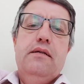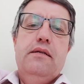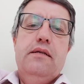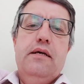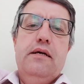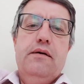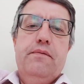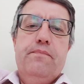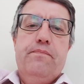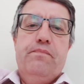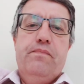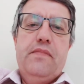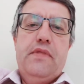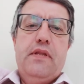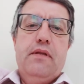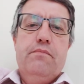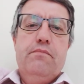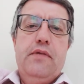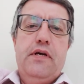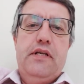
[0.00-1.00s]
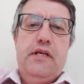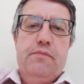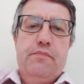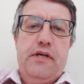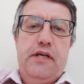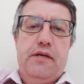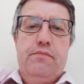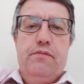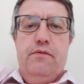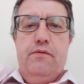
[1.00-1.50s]
Now, many
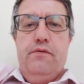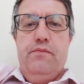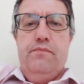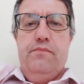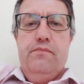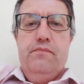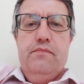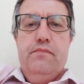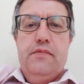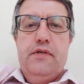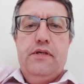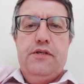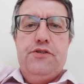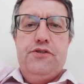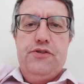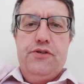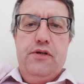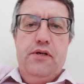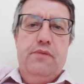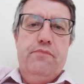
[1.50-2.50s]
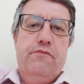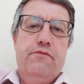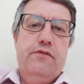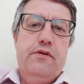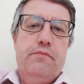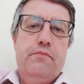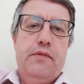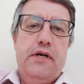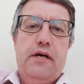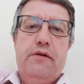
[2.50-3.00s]
people assume
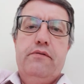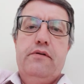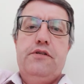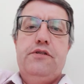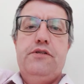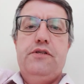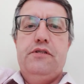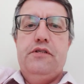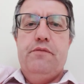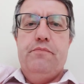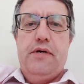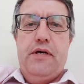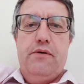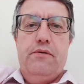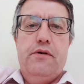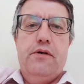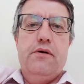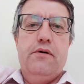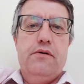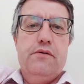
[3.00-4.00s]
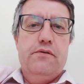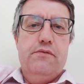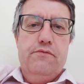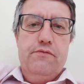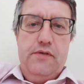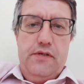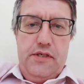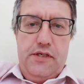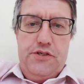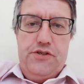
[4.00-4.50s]
that marriage is about God
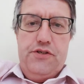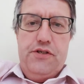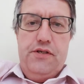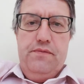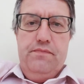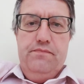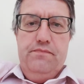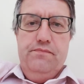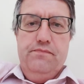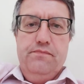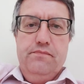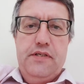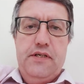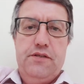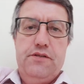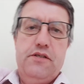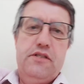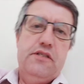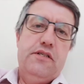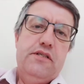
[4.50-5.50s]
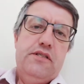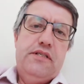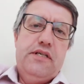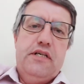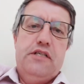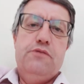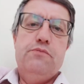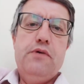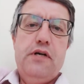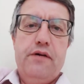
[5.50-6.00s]
and religion, and just because
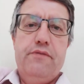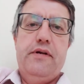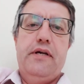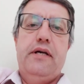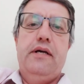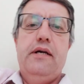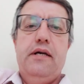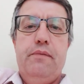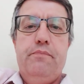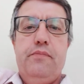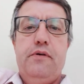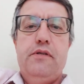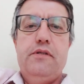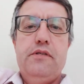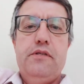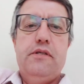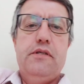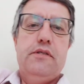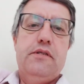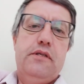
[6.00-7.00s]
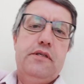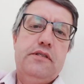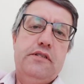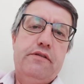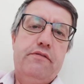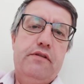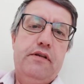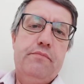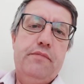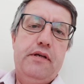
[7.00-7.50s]
that's where it happens doesn't
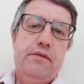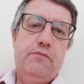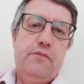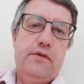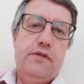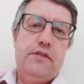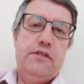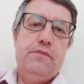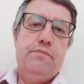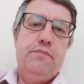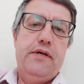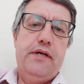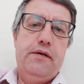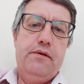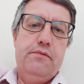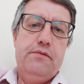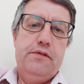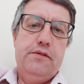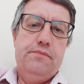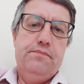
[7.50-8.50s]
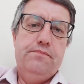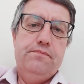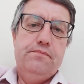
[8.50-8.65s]
necessarily mean what it's about.